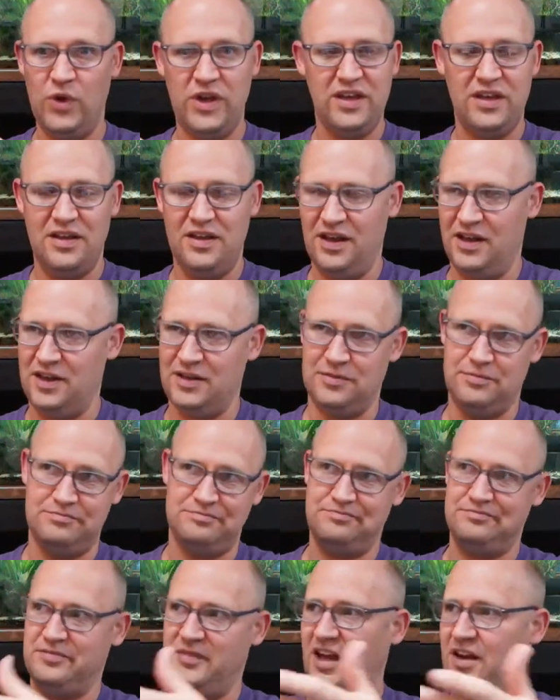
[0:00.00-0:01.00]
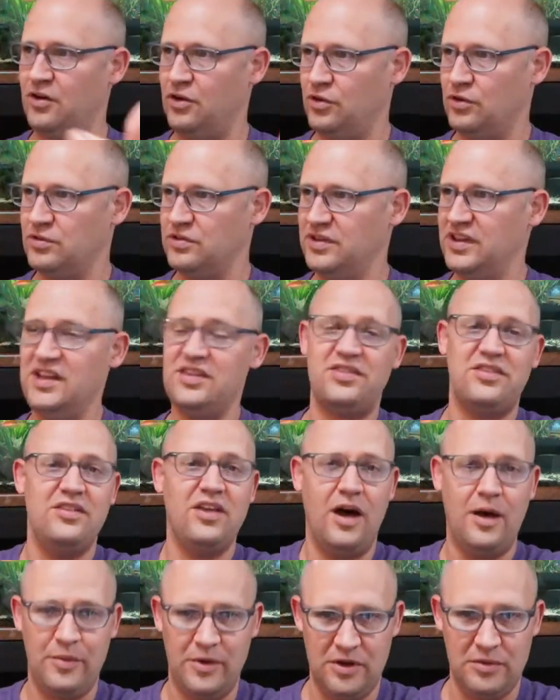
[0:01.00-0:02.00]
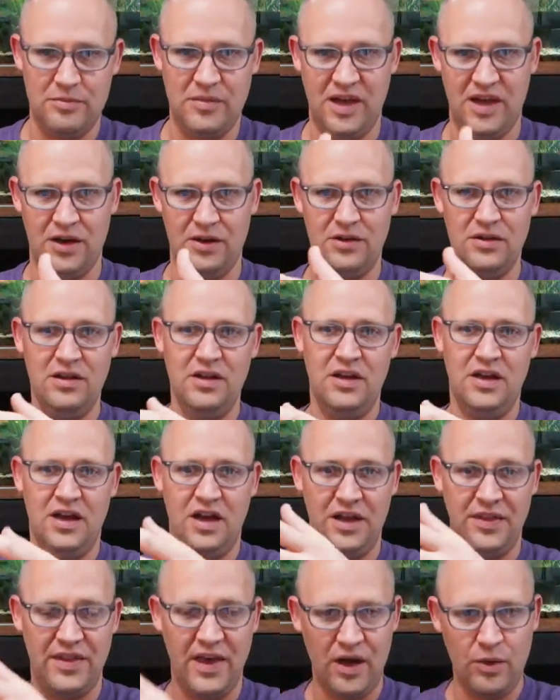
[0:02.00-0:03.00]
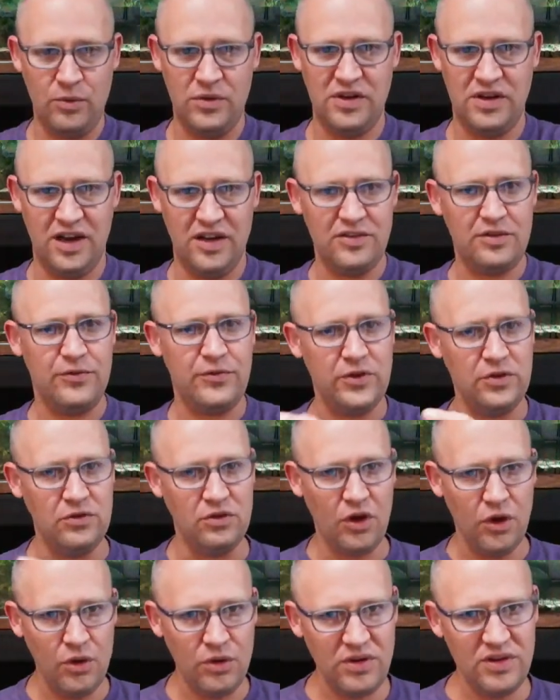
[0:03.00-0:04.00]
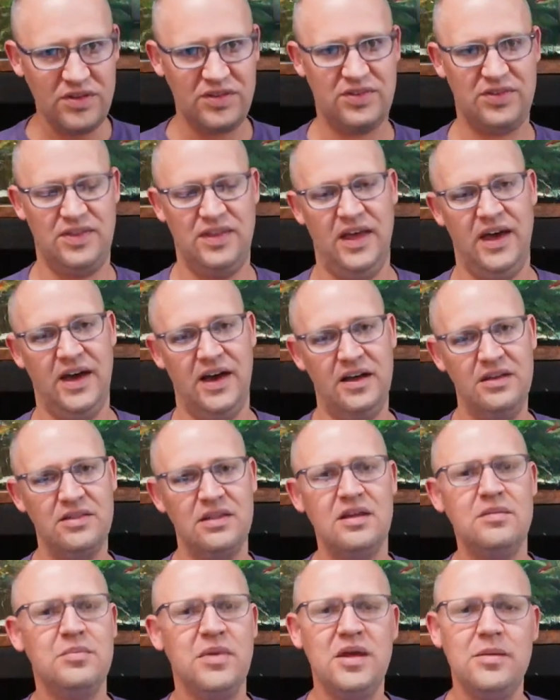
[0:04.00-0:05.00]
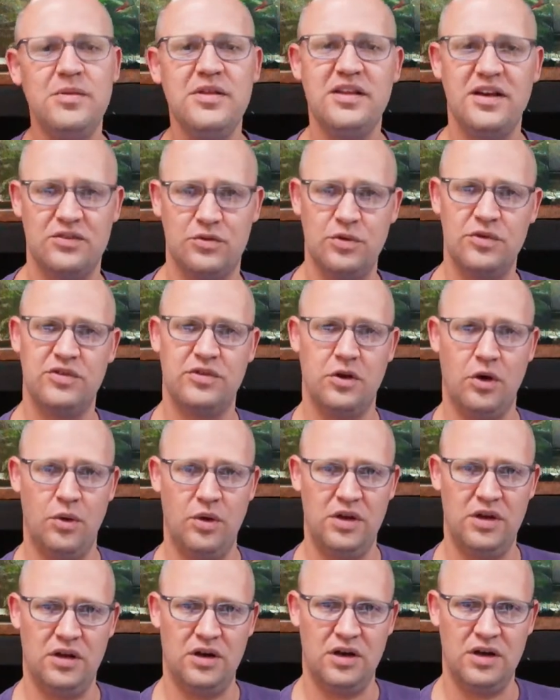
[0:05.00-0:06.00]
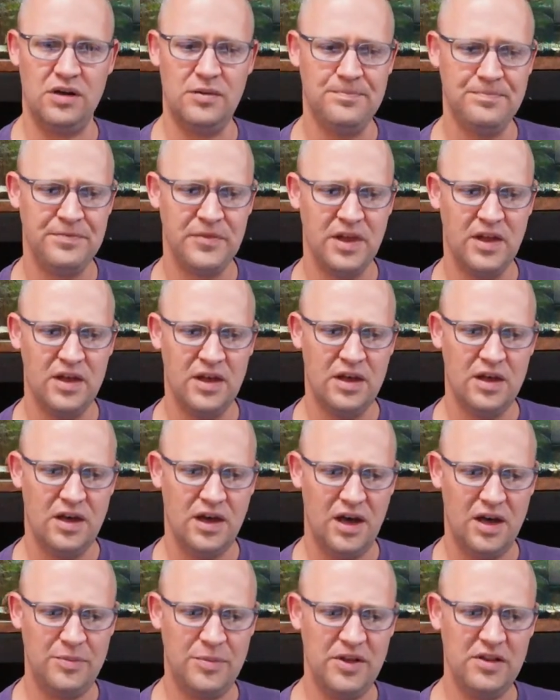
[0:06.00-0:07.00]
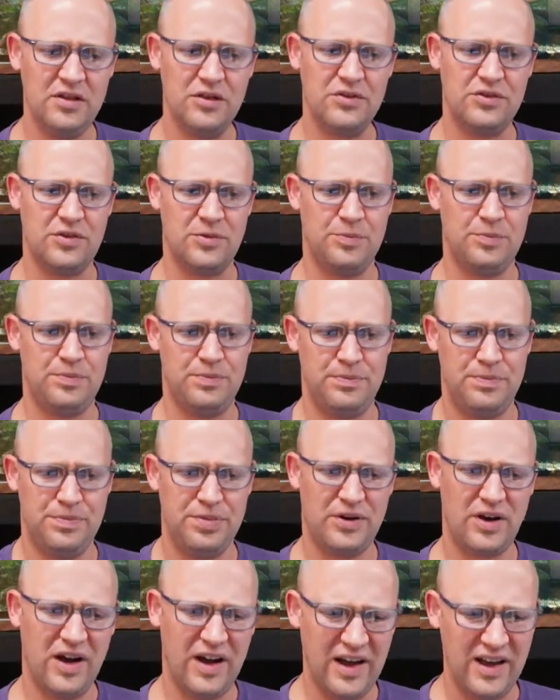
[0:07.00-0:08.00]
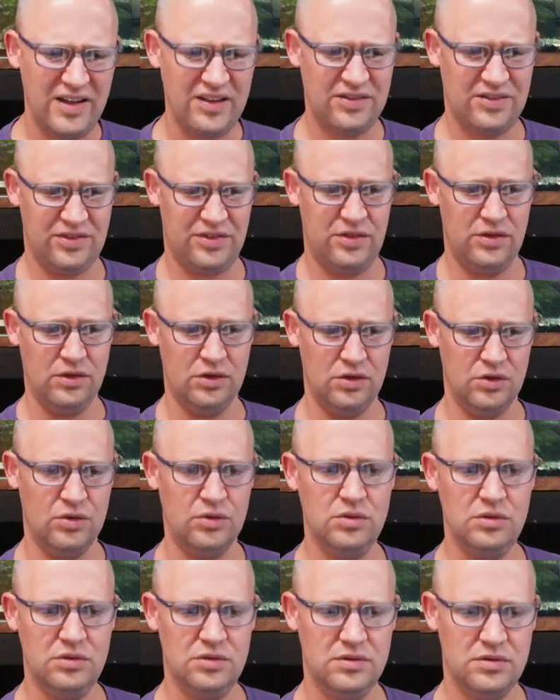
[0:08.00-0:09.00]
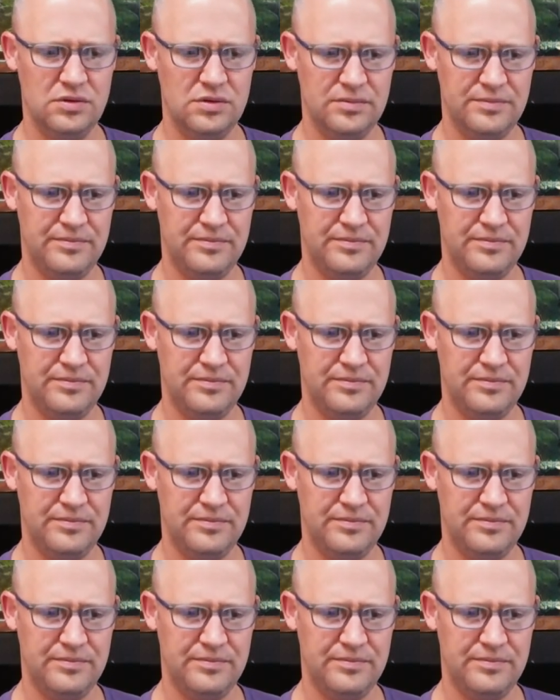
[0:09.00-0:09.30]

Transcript: weak, I don't know, least dominant male, and that one dies. If you notice that, then maybe that's what's going on. I'd be a little surprised though.